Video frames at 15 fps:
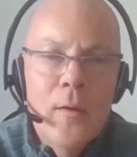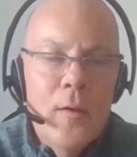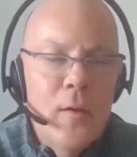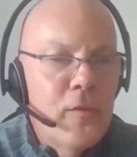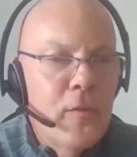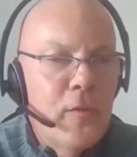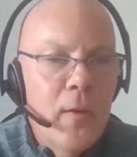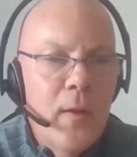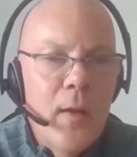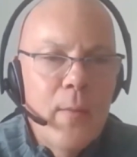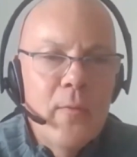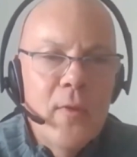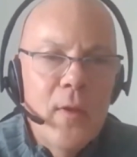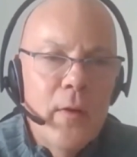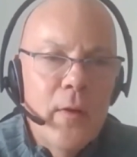Also
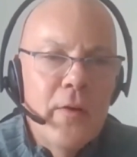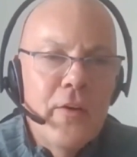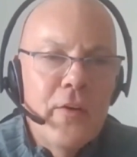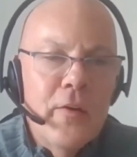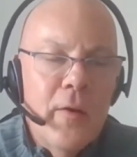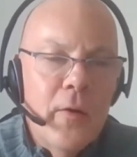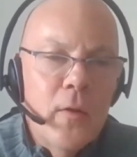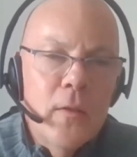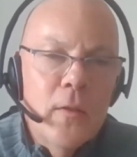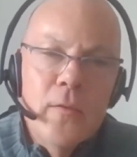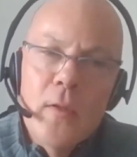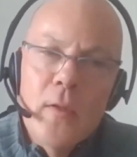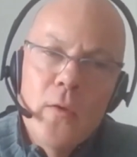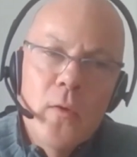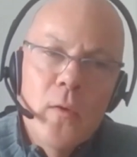am the largest
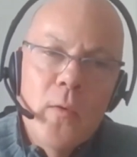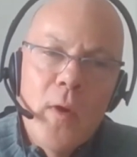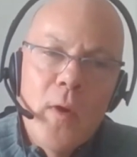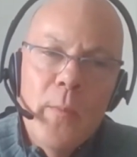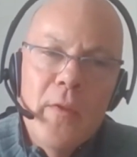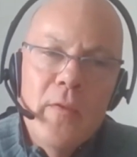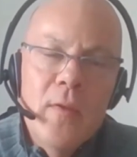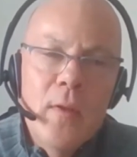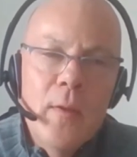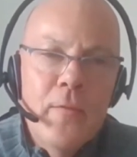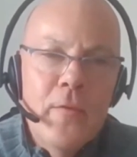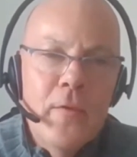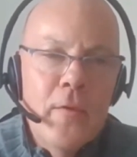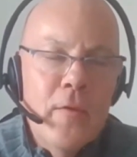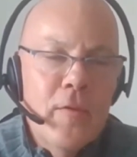shareholder of the local rugby
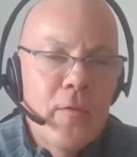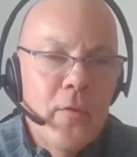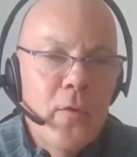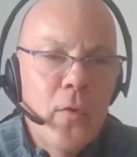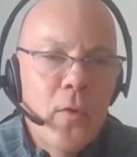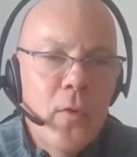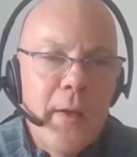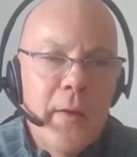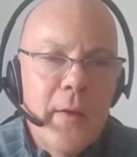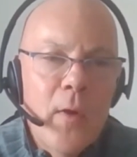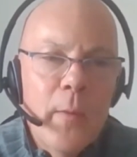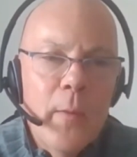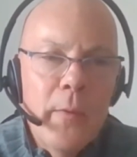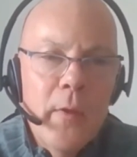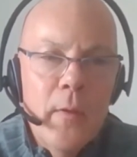team, for those of you who like
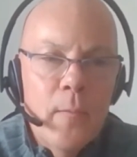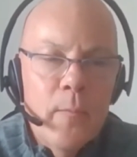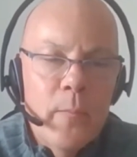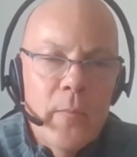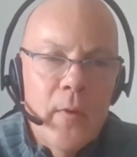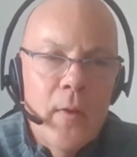rugby.